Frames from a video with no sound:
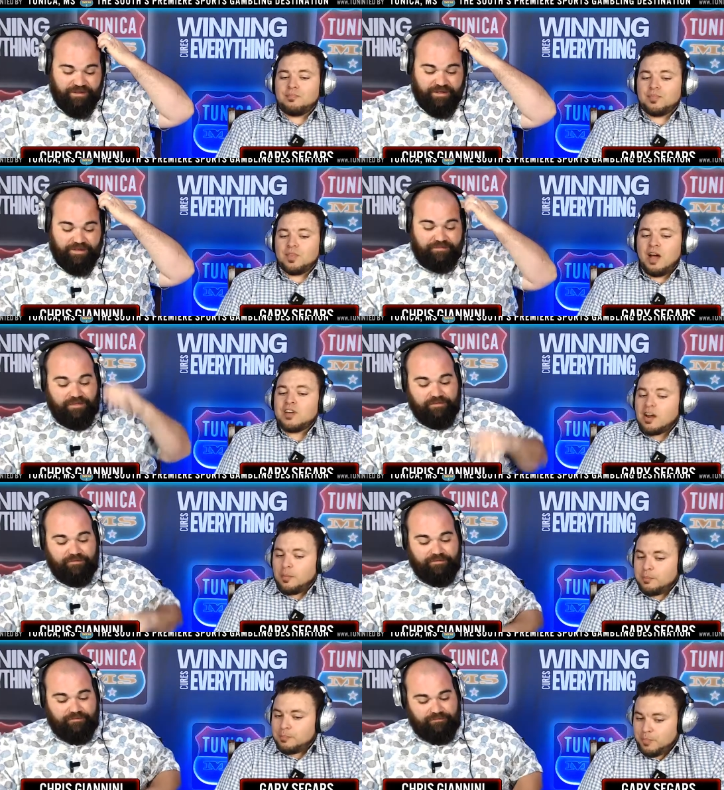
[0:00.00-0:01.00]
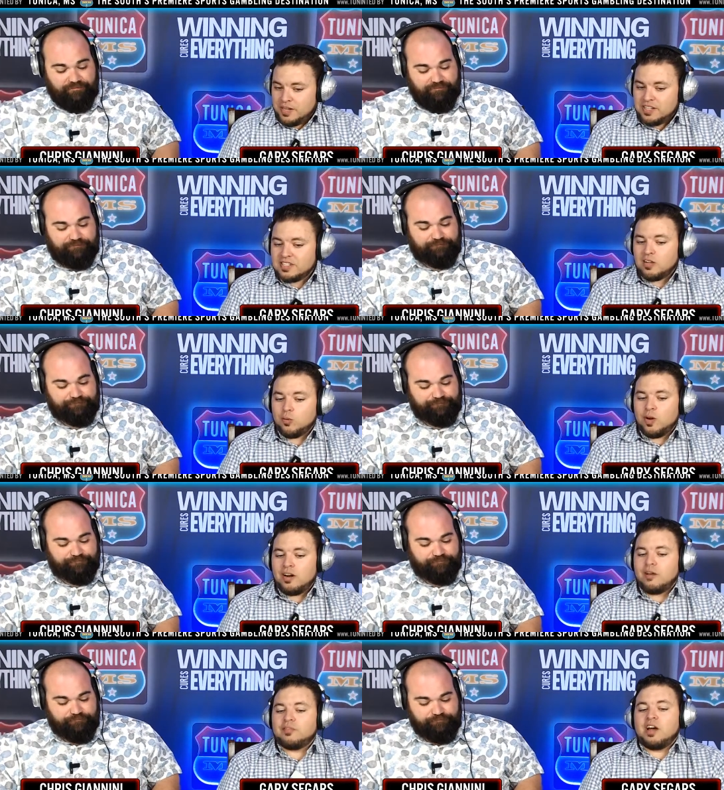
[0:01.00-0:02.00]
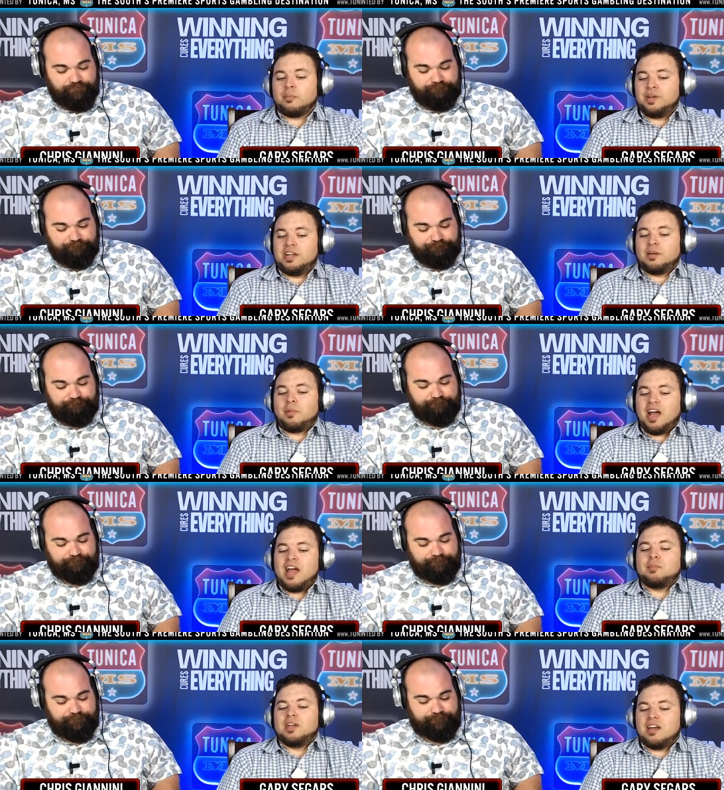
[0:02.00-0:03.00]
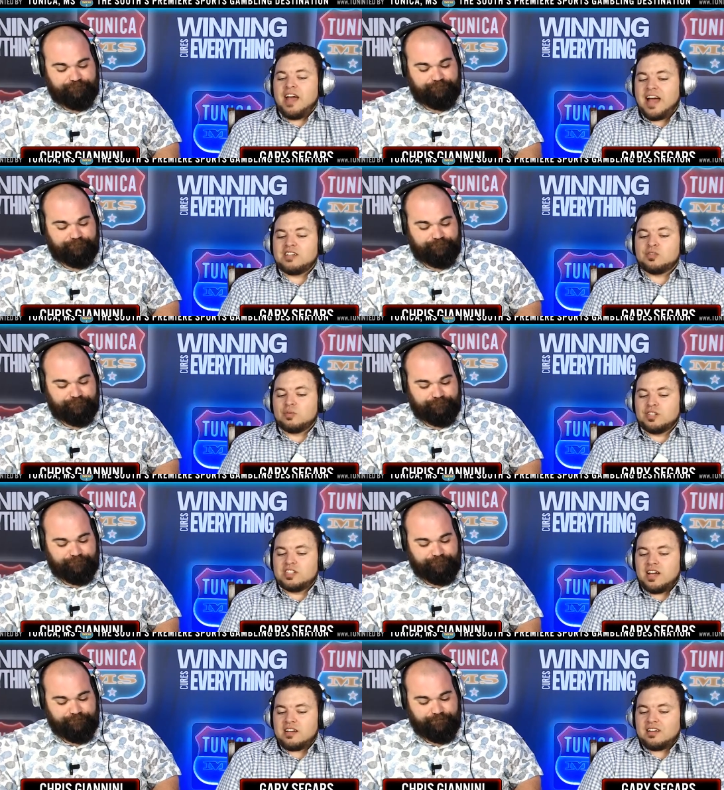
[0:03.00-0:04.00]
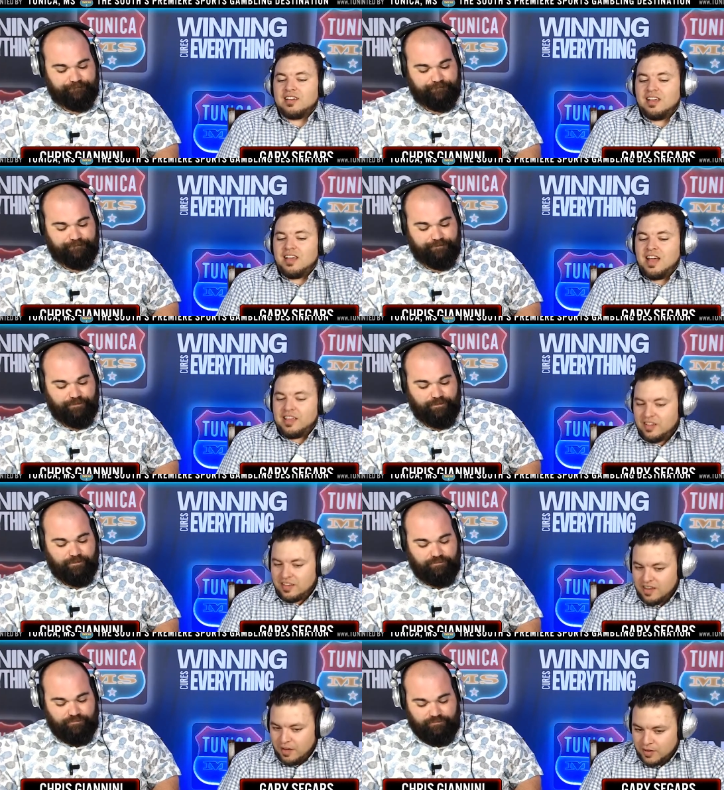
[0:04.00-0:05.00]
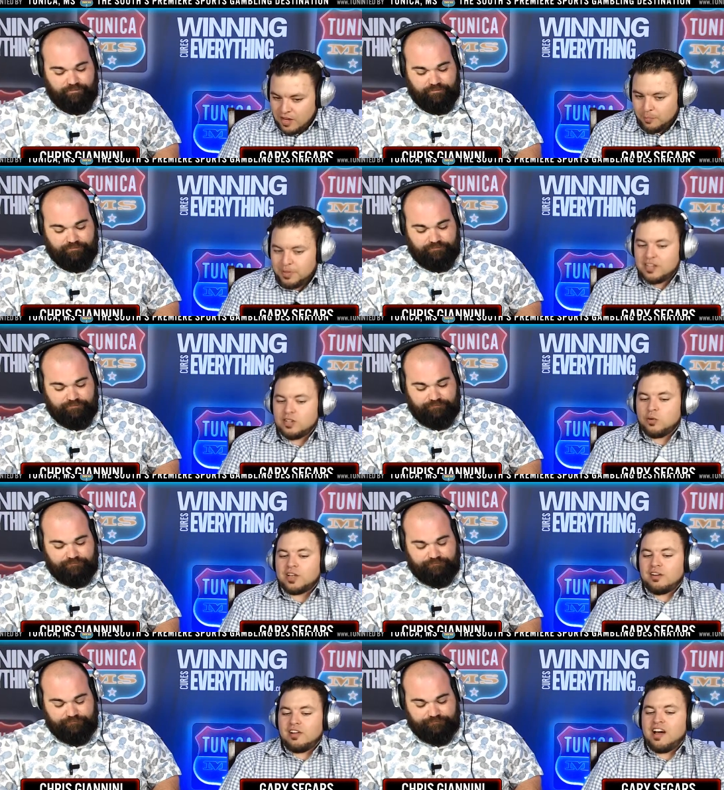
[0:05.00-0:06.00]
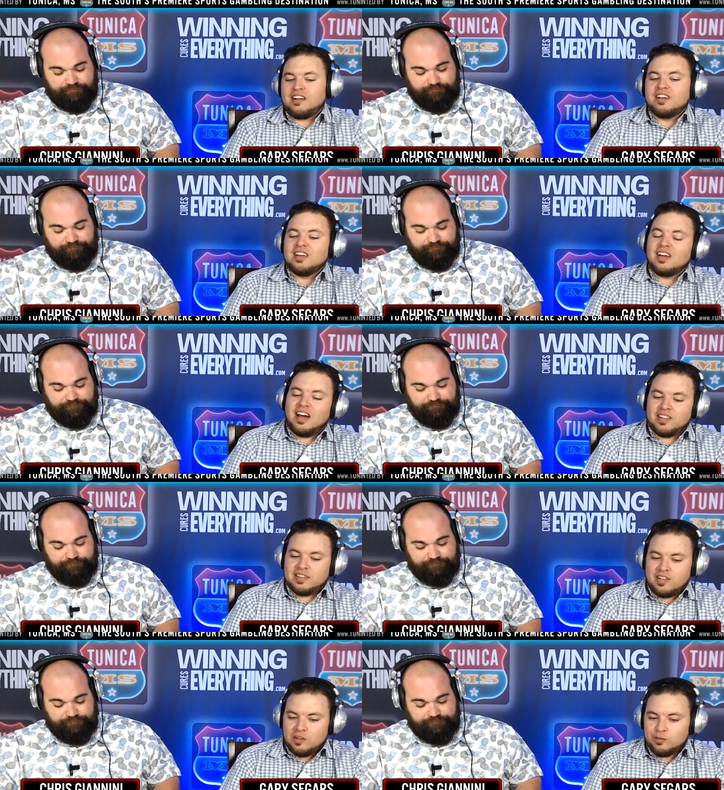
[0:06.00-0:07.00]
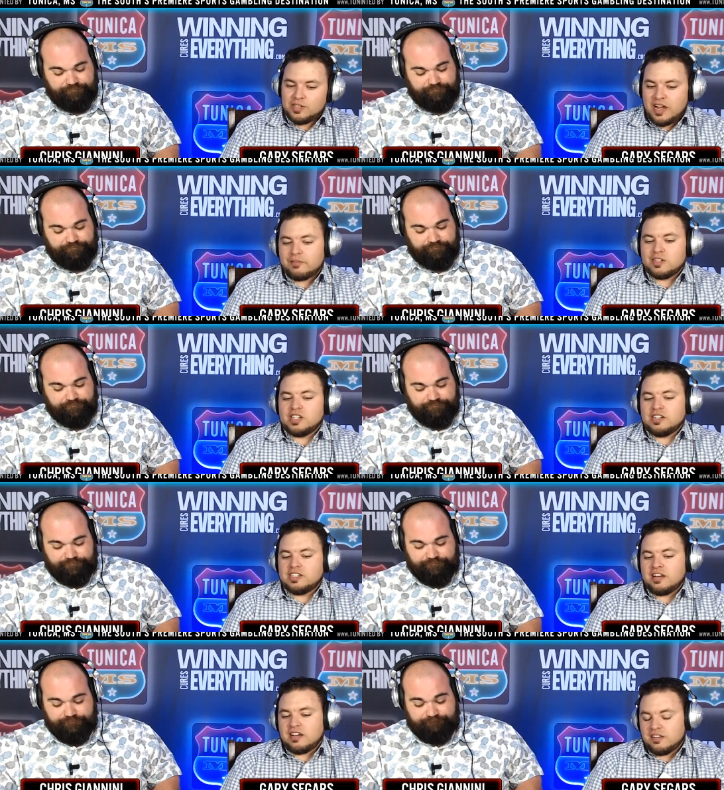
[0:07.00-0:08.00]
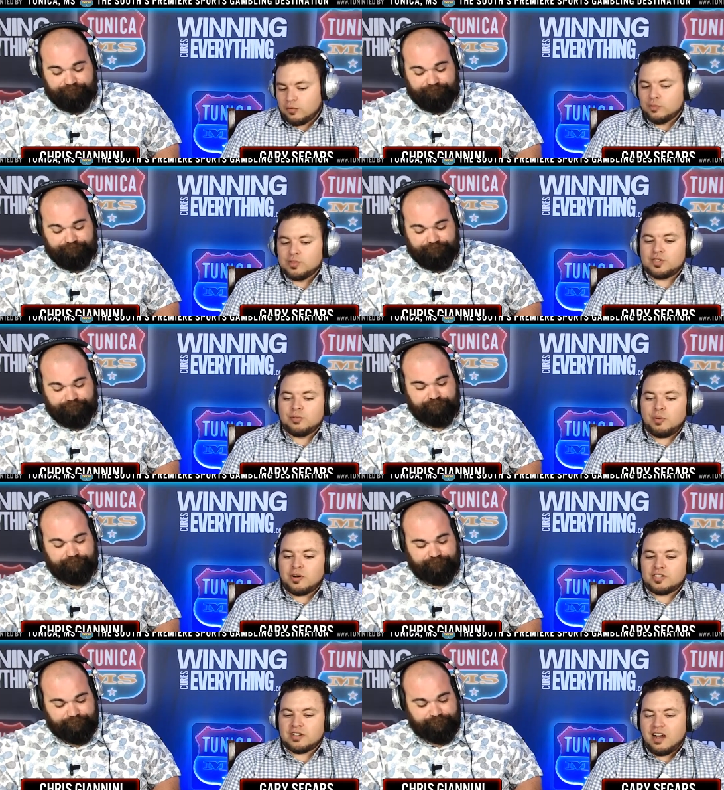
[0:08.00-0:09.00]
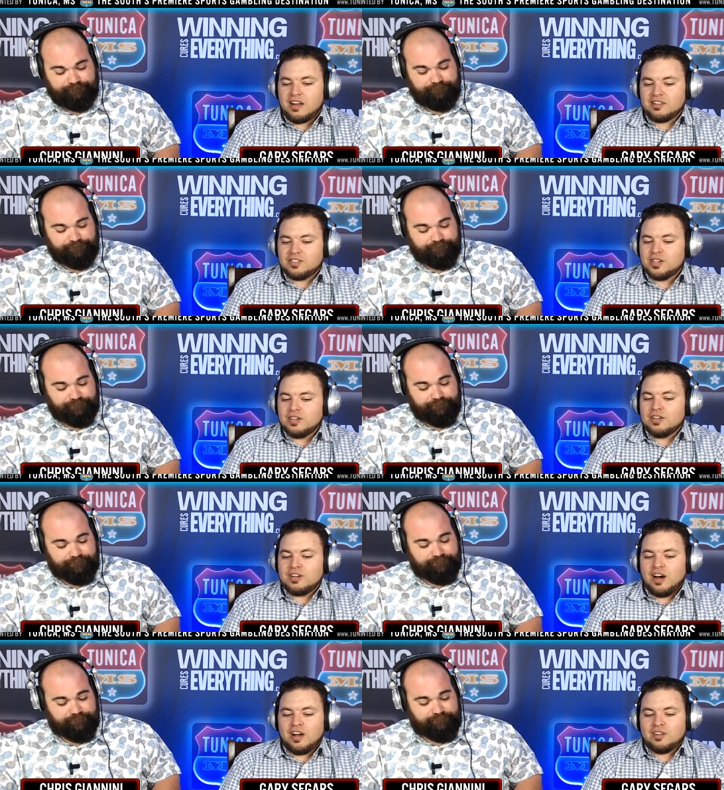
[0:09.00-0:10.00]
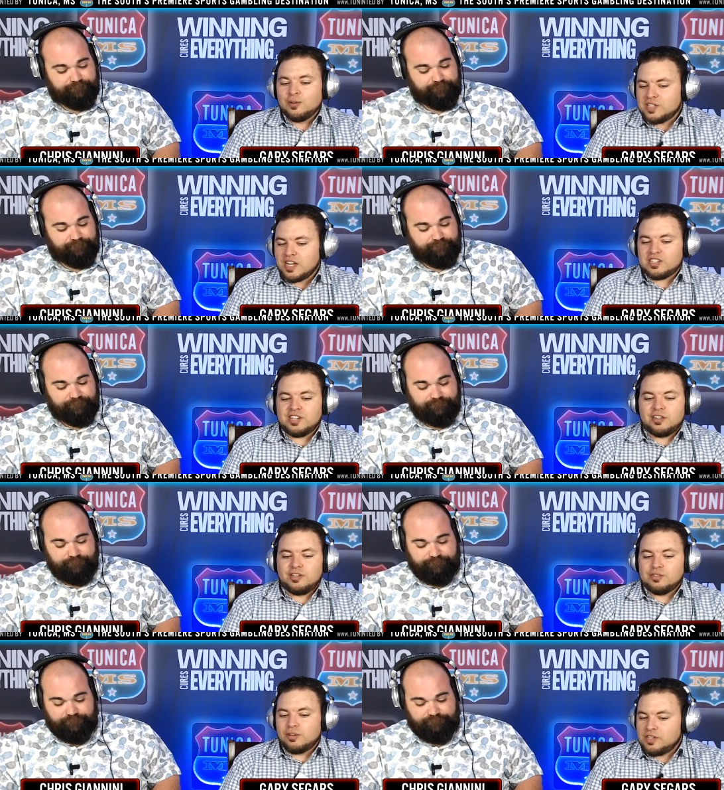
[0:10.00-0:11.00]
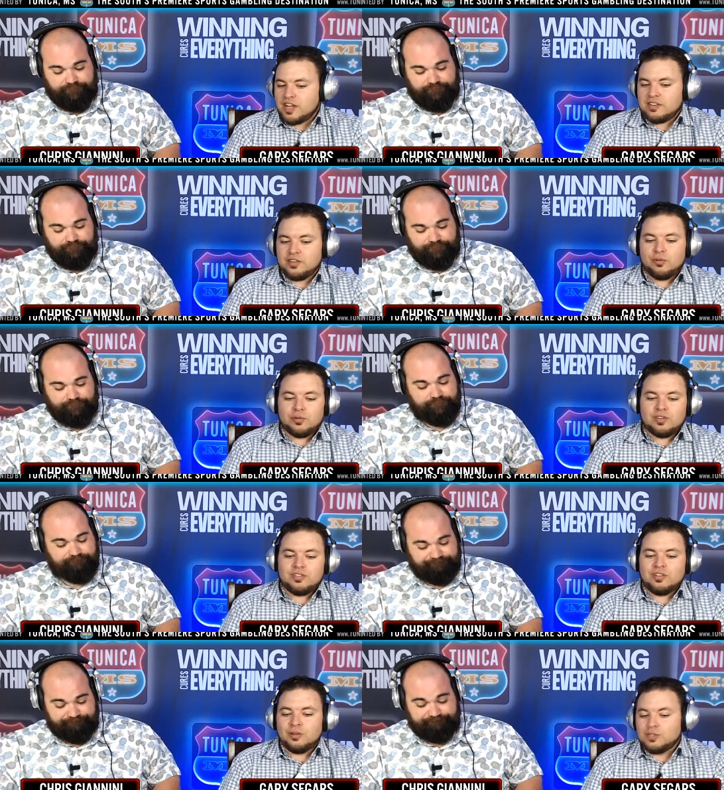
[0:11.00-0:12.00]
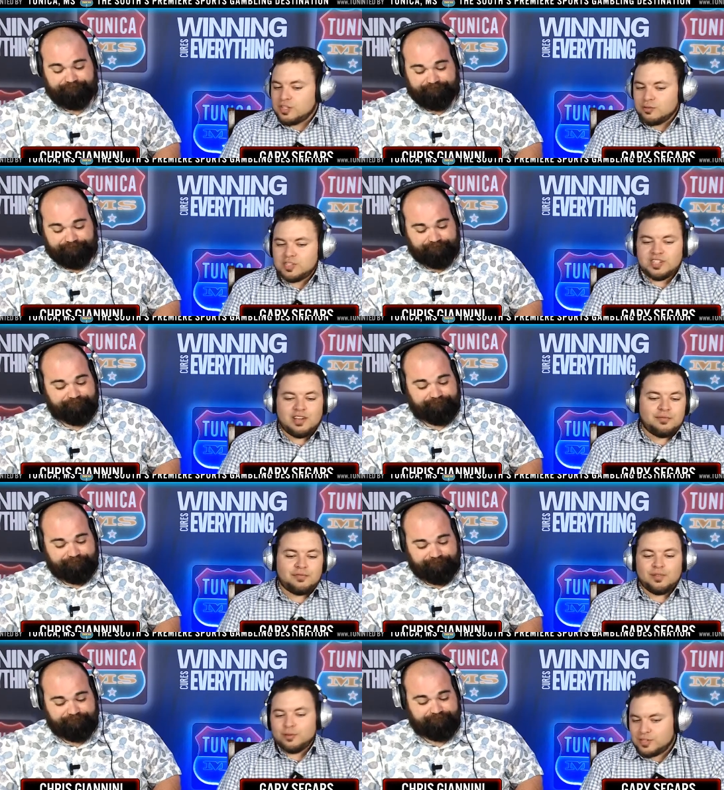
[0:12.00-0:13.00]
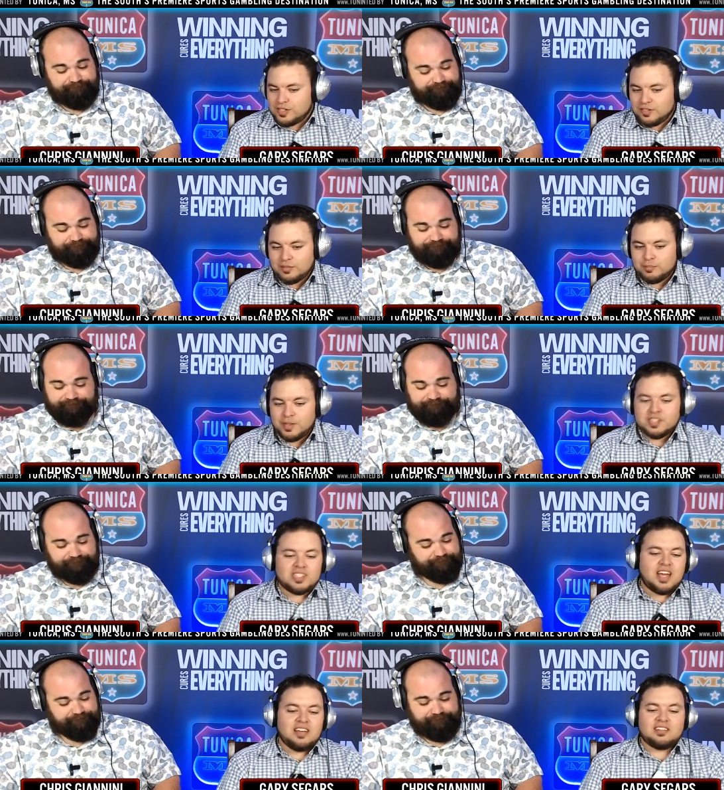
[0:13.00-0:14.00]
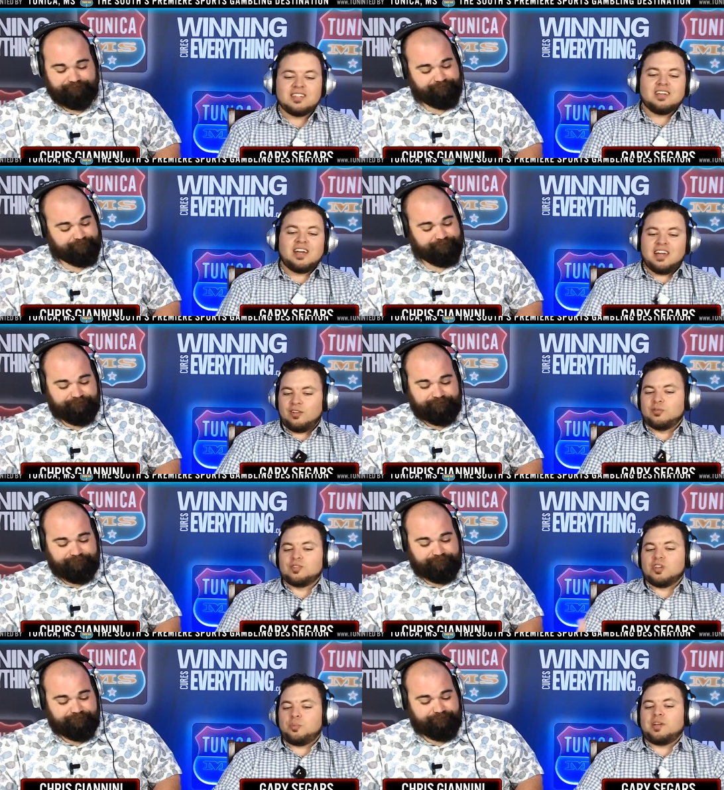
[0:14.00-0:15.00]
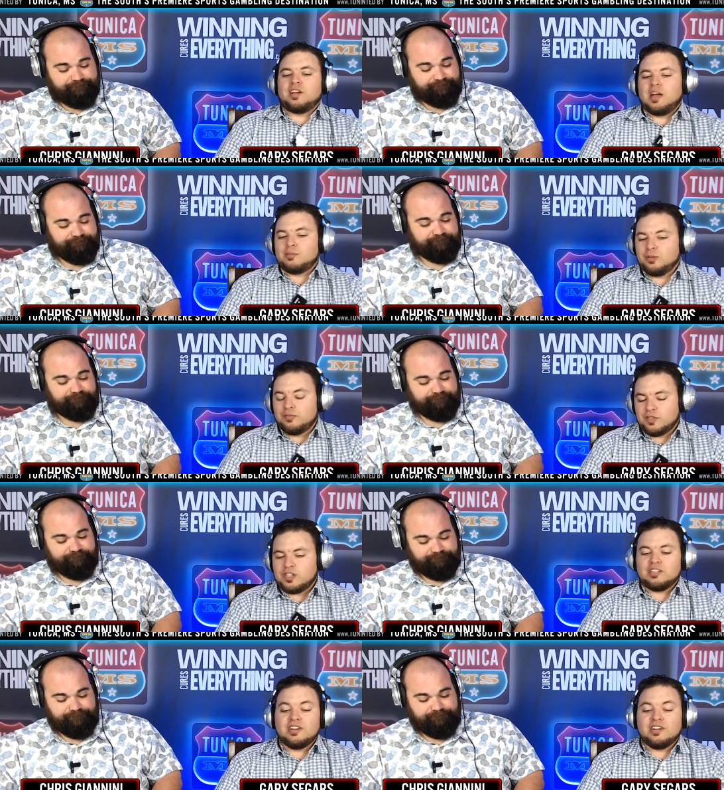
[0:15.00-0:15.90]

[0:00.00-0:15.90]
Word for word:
Speaker 1: I've got them beating Delaware. I've got them beating Miami at Georgia Tech, and then I've got them beating North Carolina. I think they lose at Virginia Tech, lose to Boston College, uh, lose at Syracuse, lose at Duke, lose to UCF, lose to Penn State, and lose the opening game to Virginia.